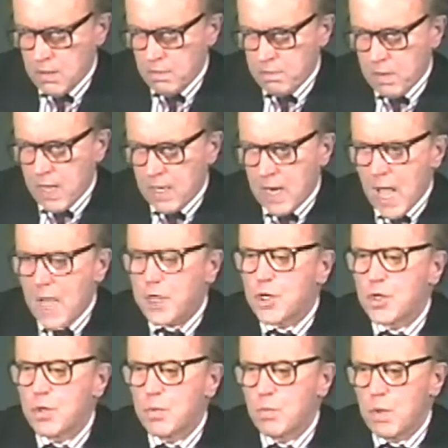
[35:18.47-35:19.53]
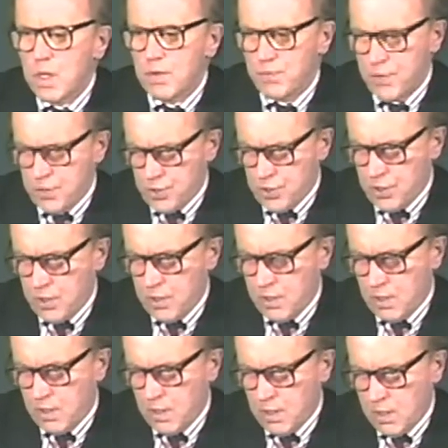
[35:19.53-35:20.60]
But action with vision
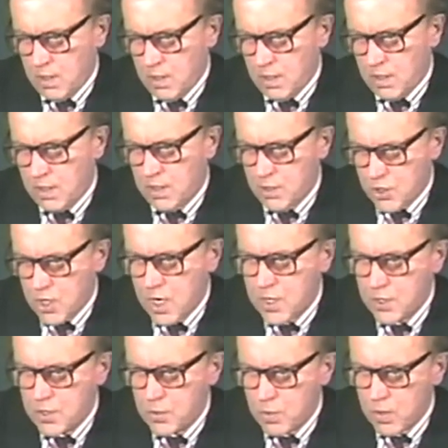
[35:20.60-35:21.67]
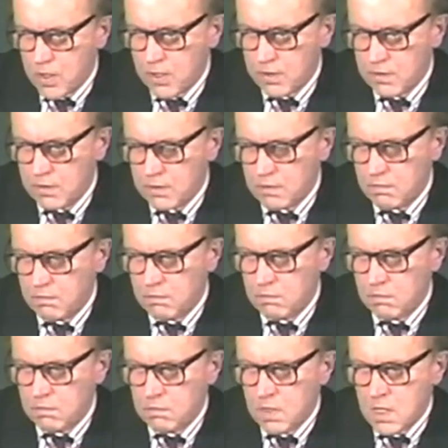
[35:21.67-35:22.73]
can change the world."
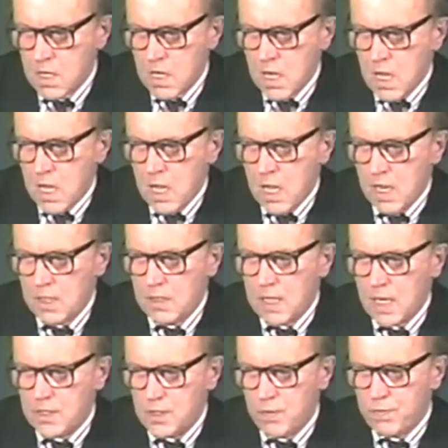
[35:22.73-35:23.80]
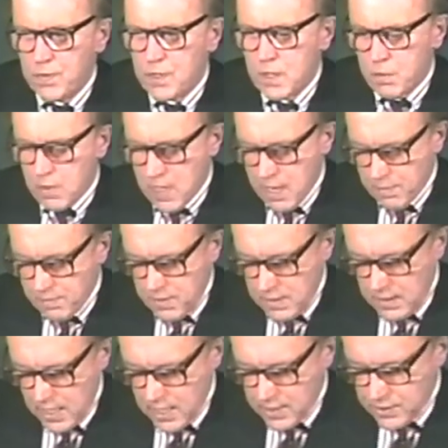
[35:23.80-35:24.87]
And that's obviously what happened in
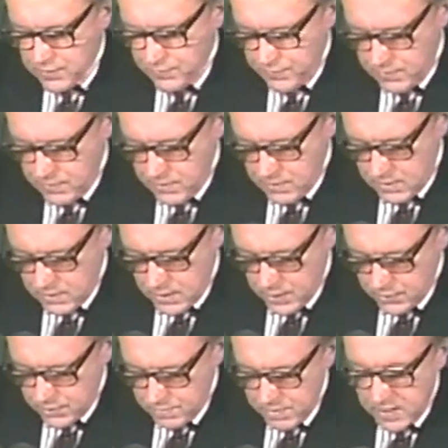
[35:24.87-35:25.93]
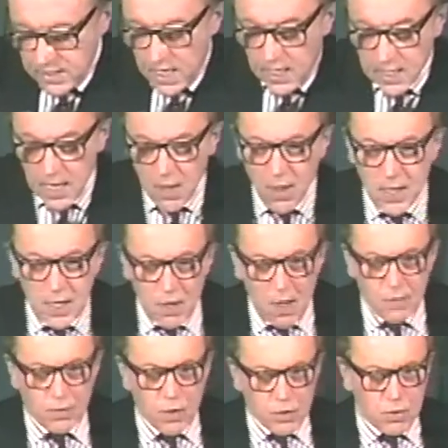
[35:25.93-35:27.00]
the case of Nelson Mandela. Now, I know
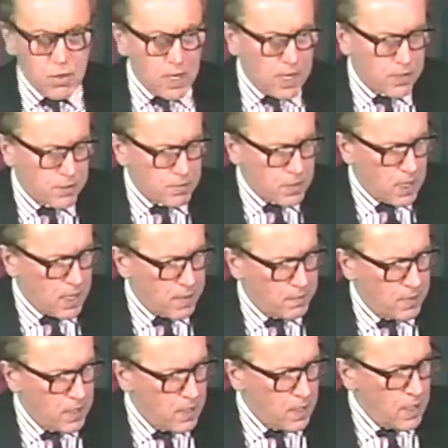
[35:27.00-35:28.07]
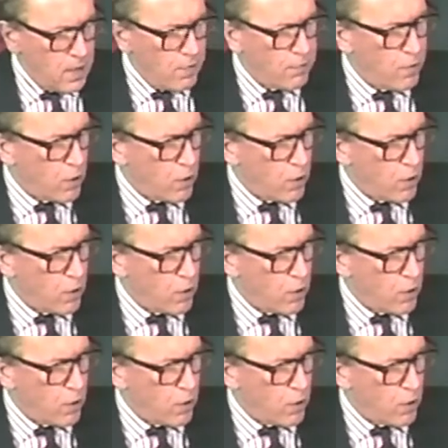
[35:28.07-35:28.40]
I've got to allow some time for